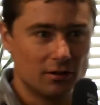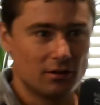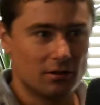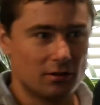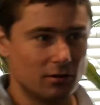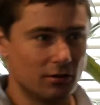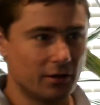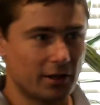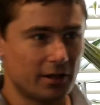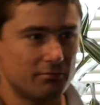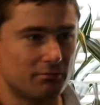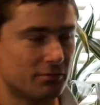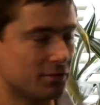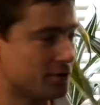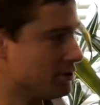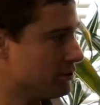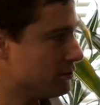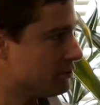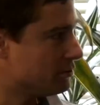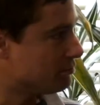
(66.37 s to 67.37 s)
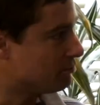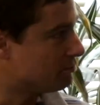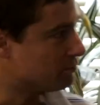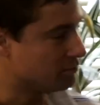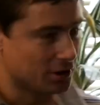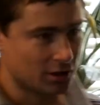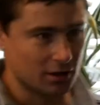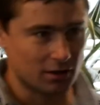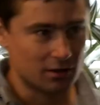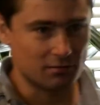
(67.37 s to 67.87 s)
Okay, so
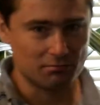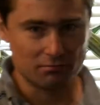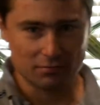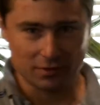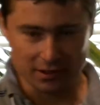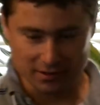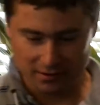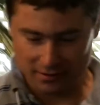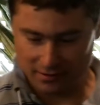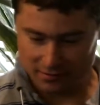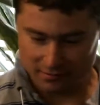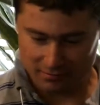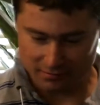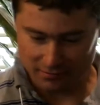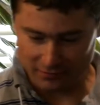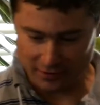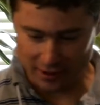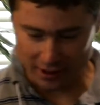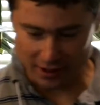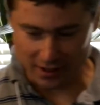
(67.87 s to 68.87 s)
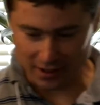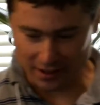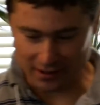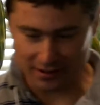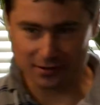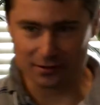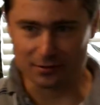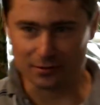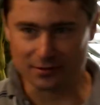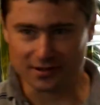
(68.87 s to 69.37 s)
it's very nice
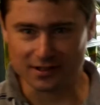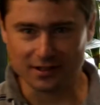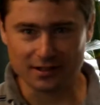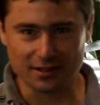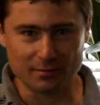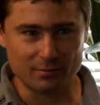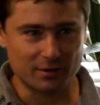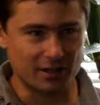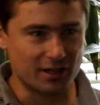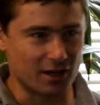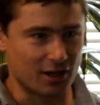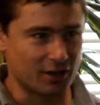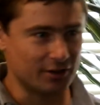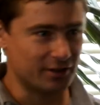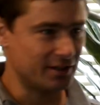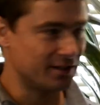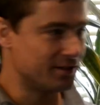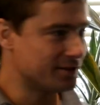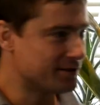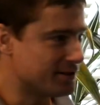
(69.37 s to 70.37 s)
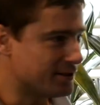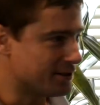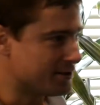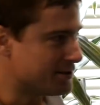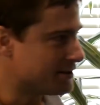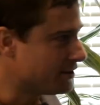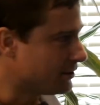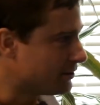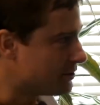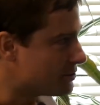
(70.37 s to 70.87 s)
to see a big audience that's
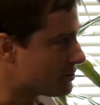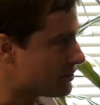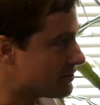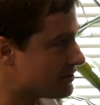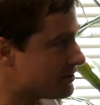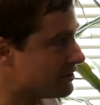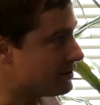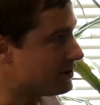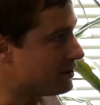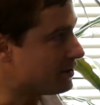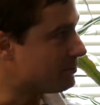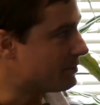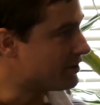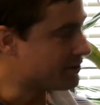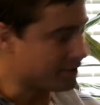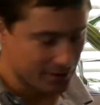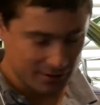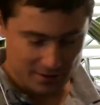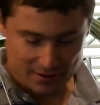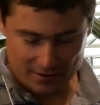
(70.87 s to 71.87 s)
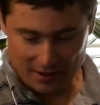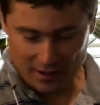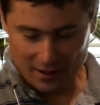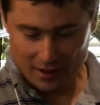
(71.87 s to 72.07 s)
still interested in our methods.